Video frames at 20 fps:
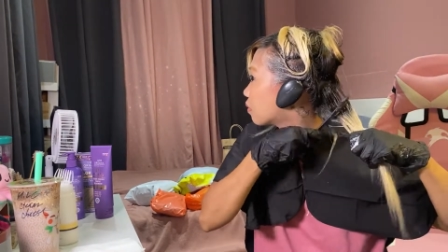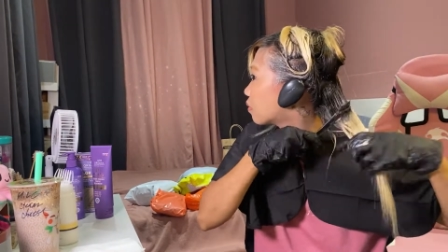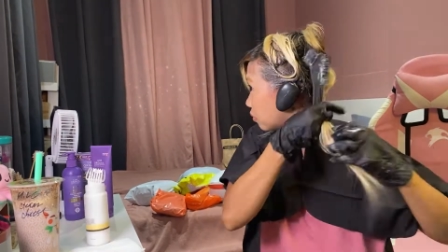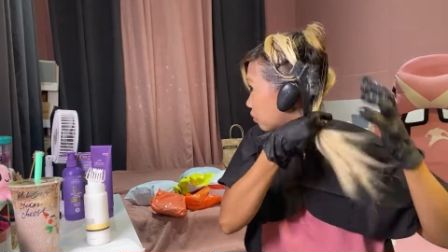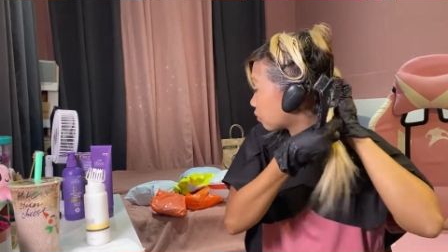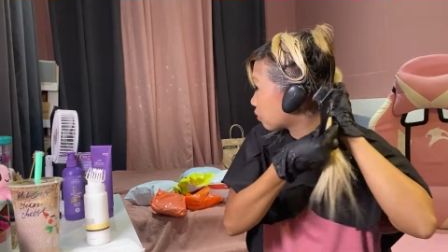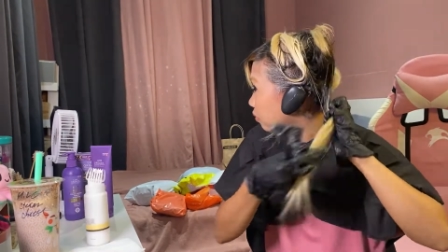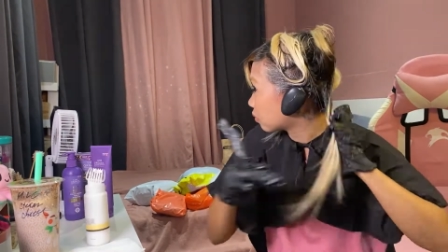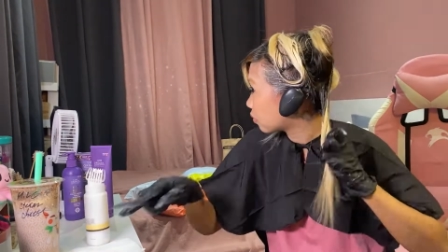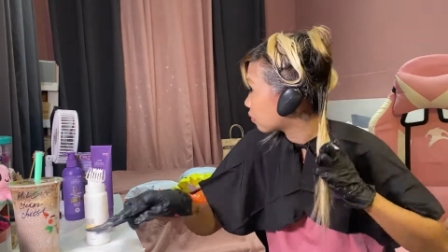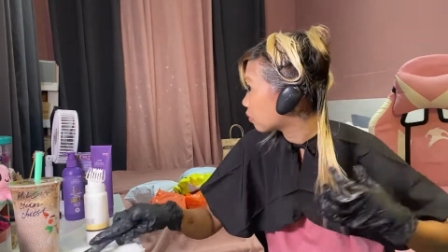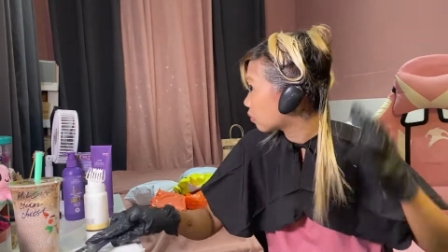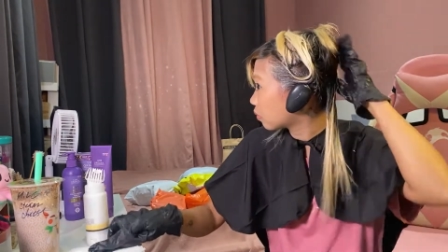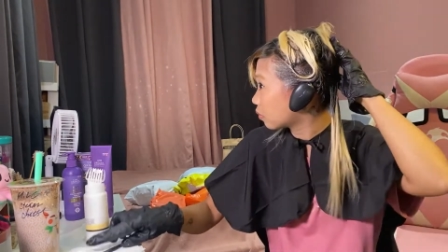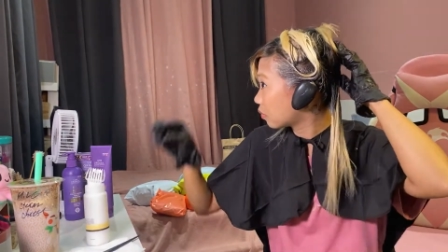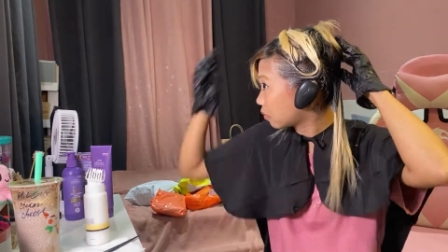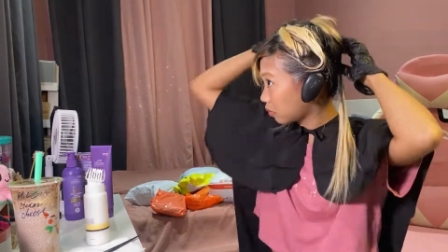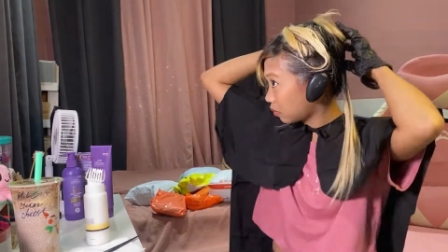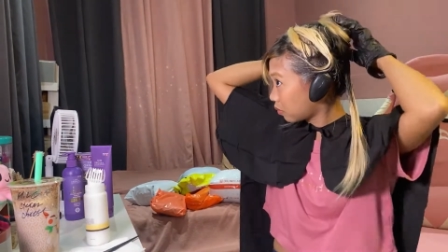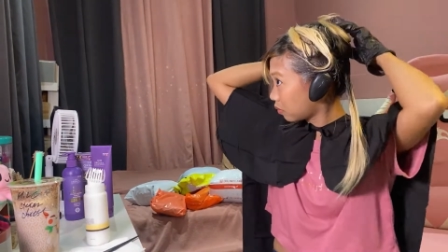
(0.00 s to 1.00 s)
But if you're
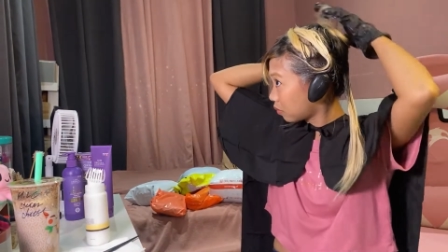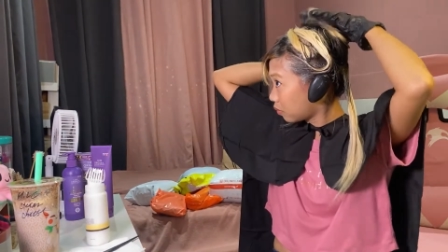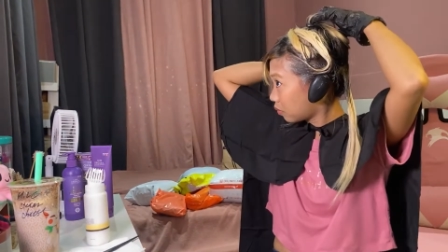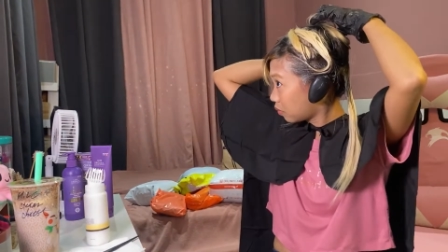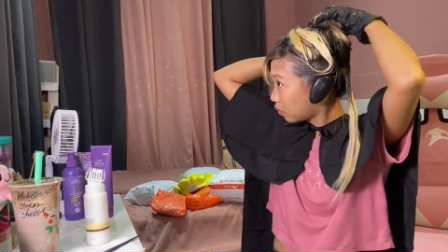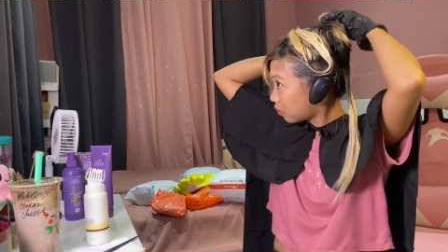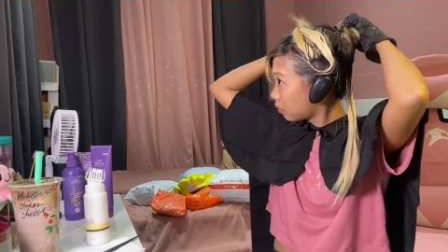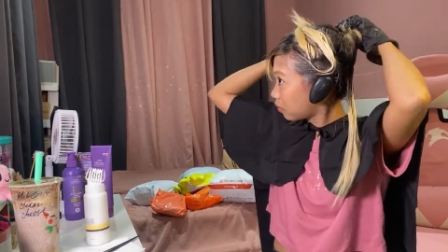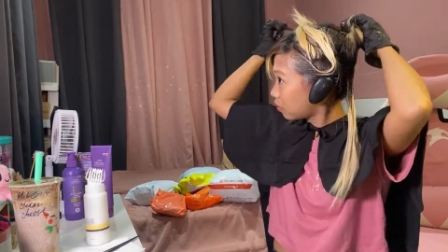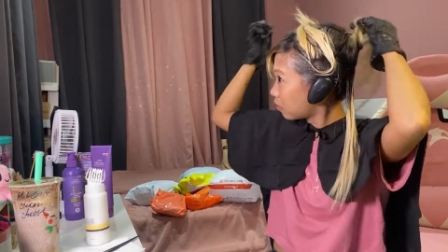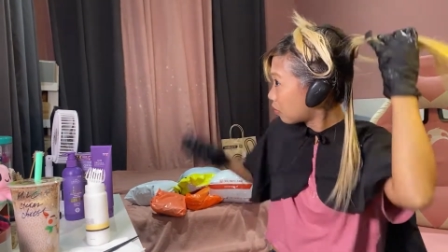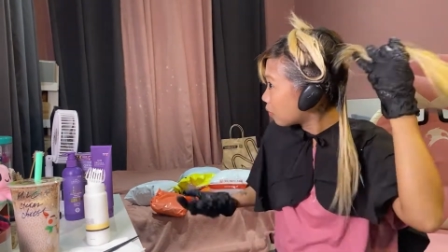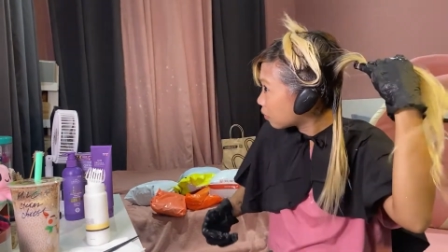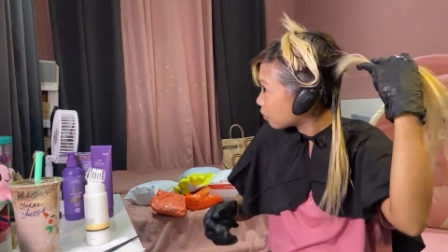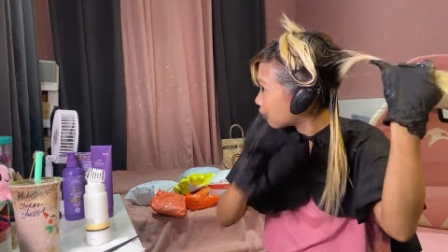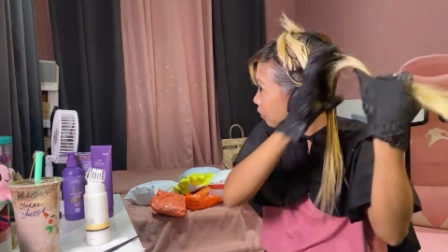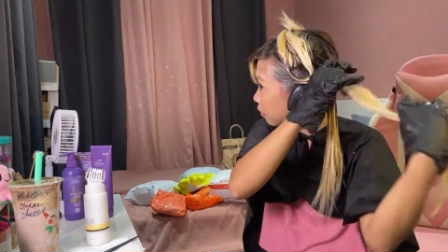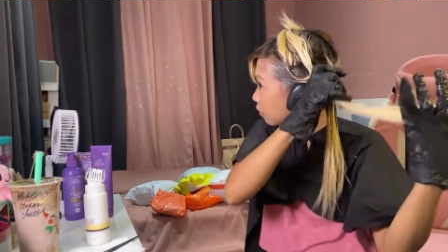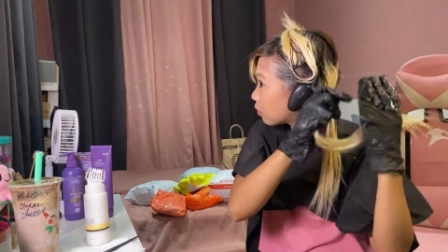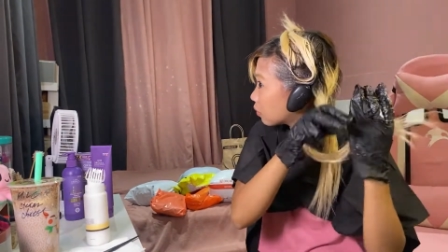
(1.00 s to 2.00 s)
watching this and you
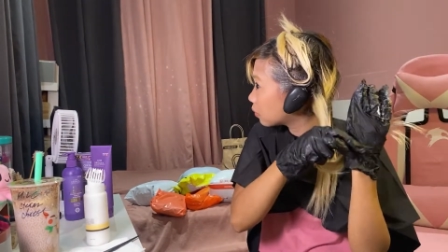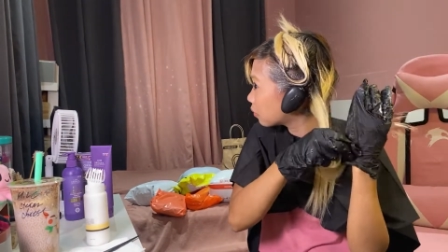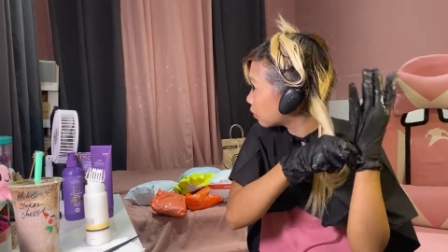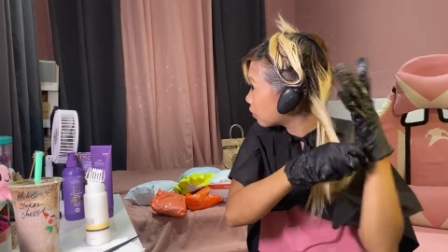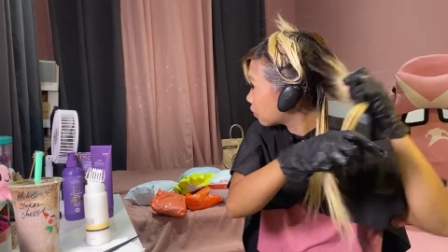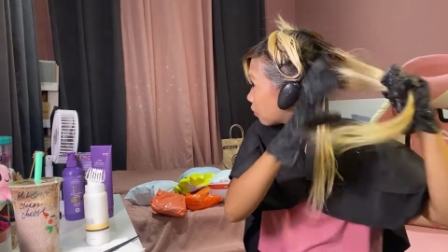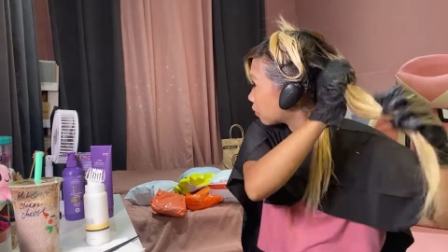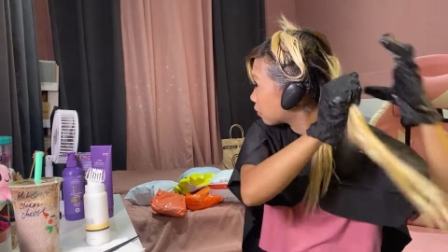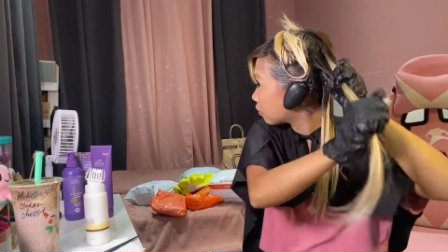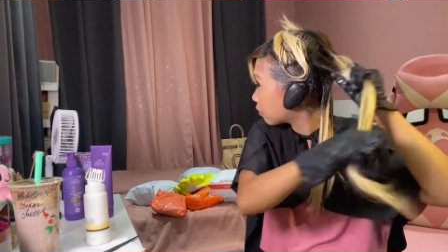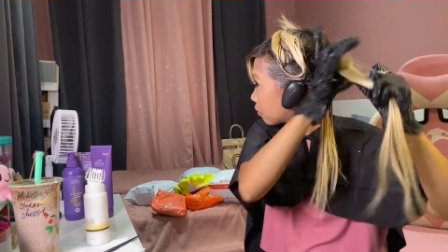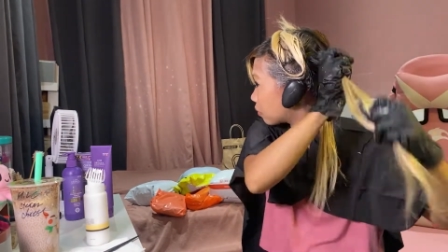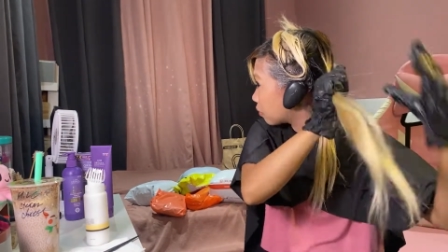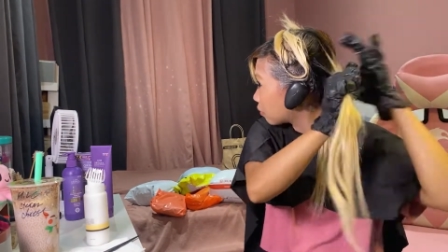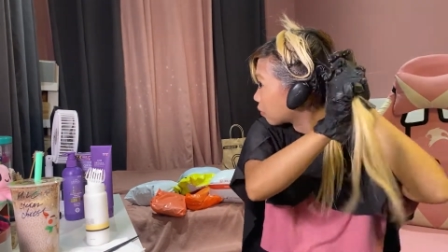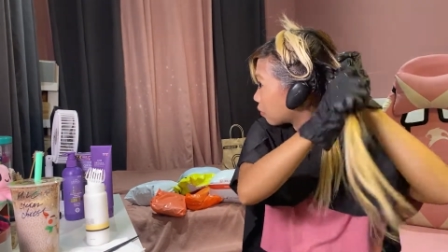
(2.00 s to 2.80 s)
want to apply it in your